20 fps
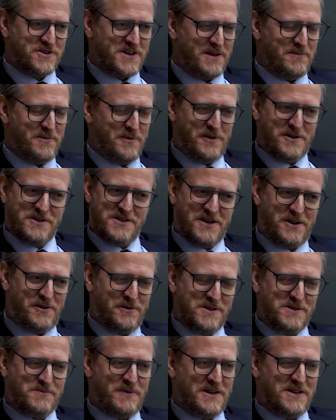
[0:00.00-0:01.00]
statement because I
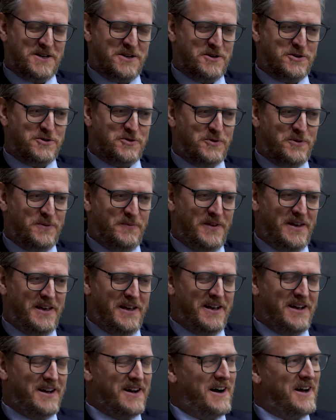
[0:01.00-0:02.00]
don't expect it at all.
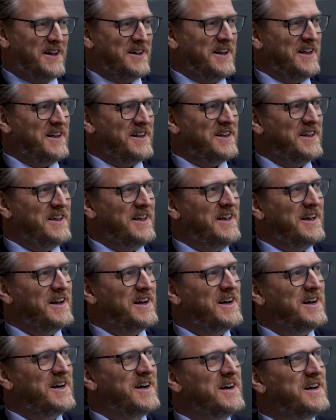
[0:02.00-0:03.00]
I think the,
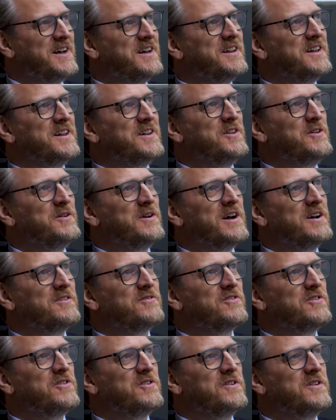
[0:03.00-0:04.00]
uh, you
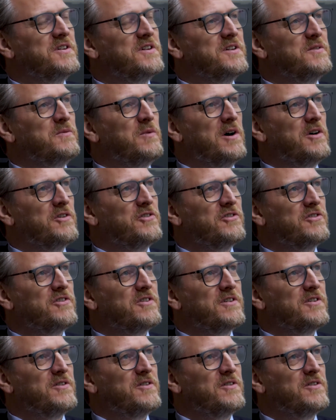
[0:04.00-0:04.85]
have to, whilst